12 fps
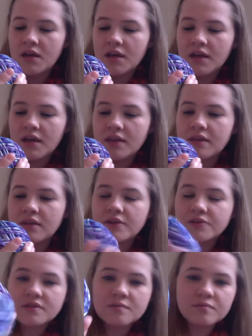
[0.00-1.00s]
and then
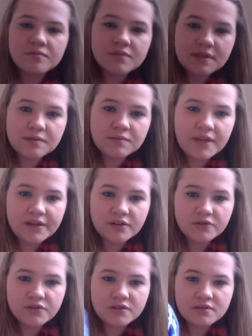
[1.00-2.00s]
there's some lighter,
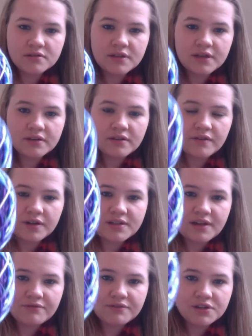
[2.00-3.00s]
just like the very
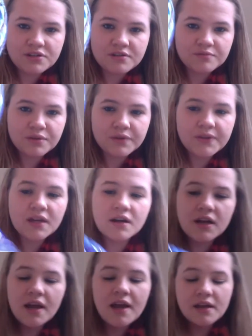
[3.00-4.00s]
definition of blue in there.
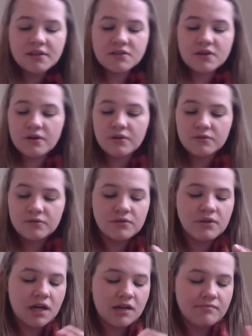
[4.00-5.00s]
And so
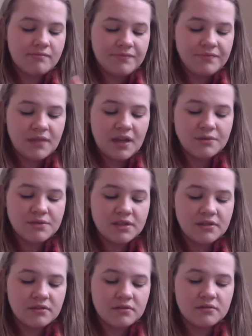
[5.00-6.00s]
I was a
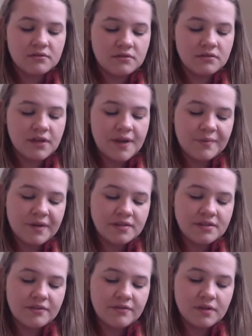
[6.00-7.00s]
little
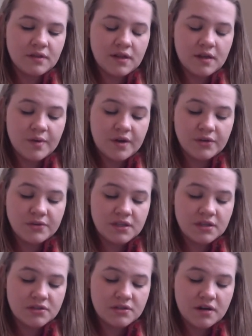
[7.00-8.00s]
apprehensive about using
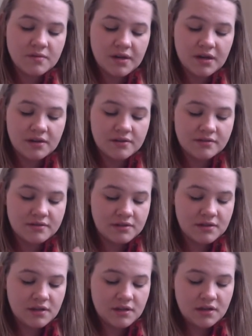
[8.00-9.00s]
this yarn because,
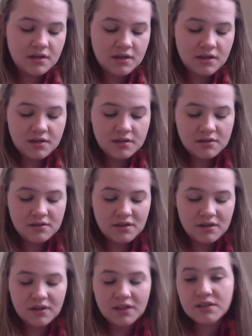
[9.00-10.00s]
you
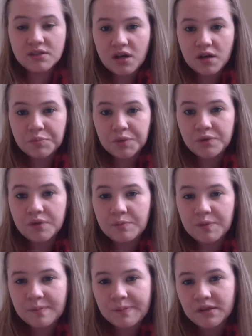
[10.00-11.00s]
know, like the dark blue and the
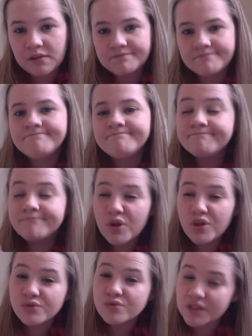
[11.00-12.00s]
purple
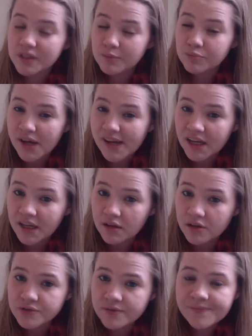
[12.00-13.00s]
are those really bright
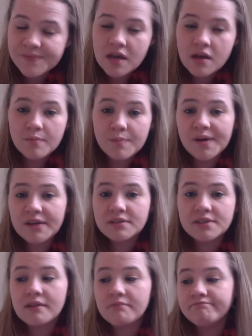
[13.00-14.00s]
colors, but
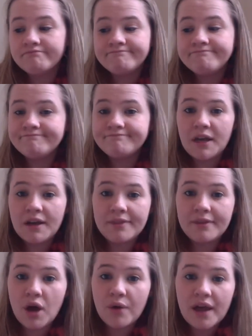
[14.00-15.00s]
I got the
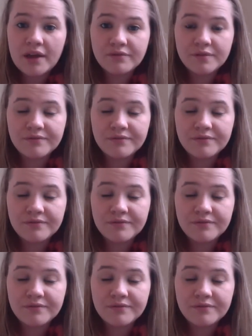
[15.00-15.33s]
go-ahead from